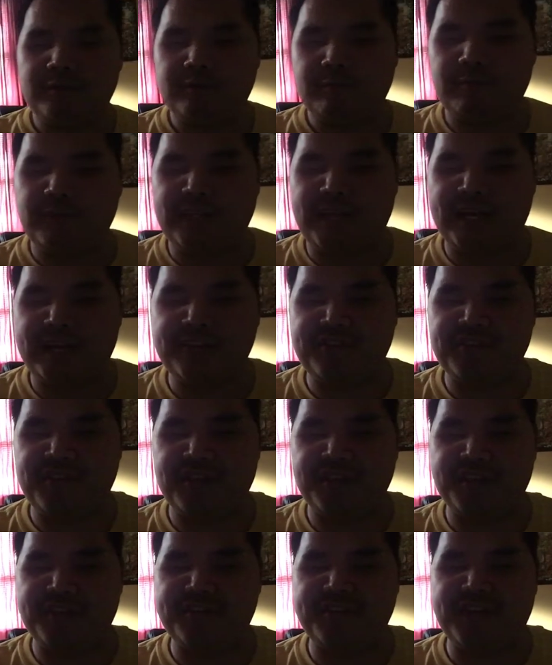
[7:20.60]
relaxing
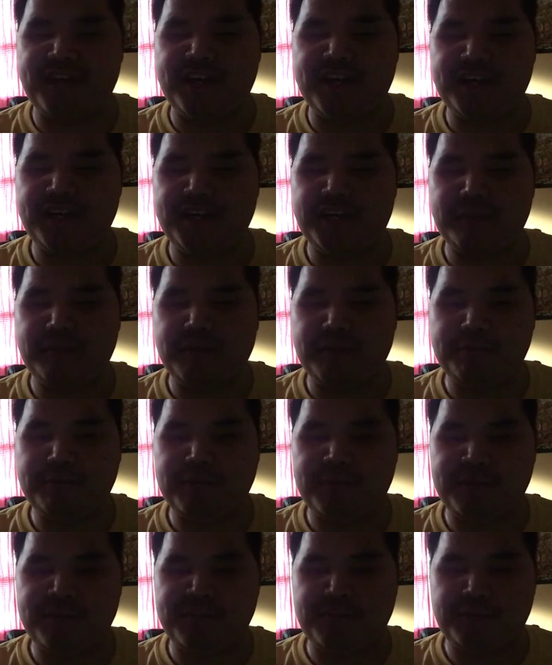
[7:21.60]
on the side, I might
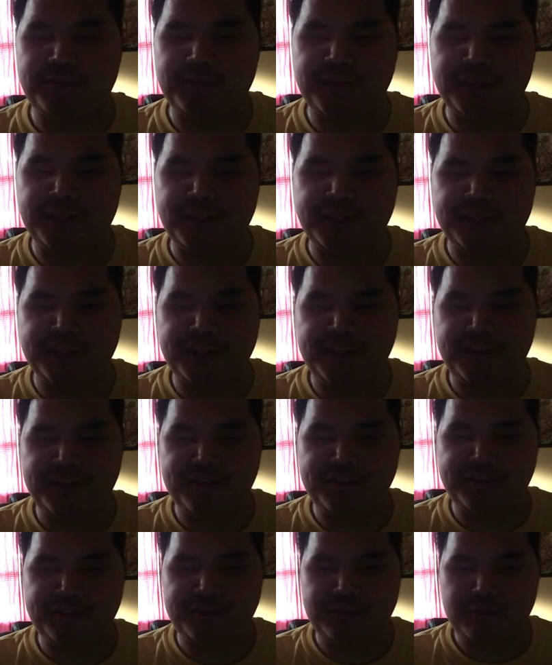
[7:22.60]
play something like
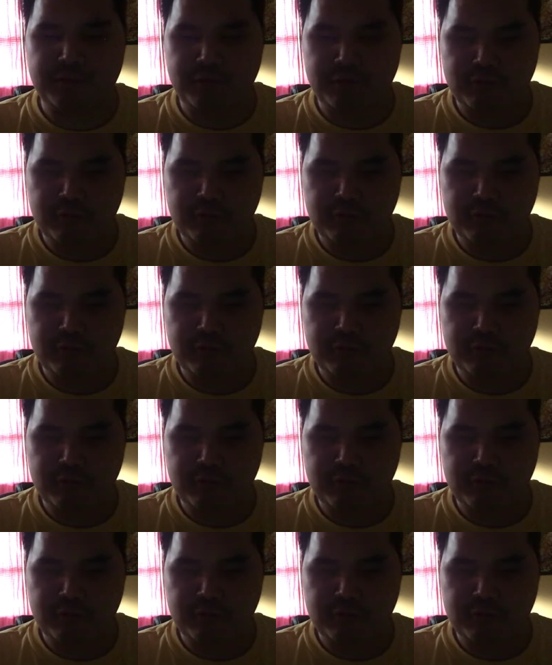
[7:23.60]
this.